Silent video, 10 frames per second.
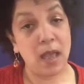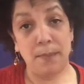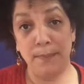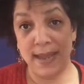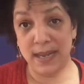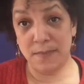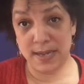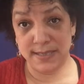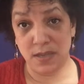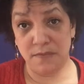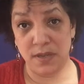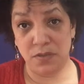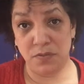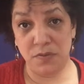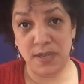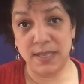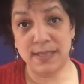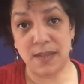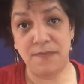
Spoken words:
I'm making myself get through this.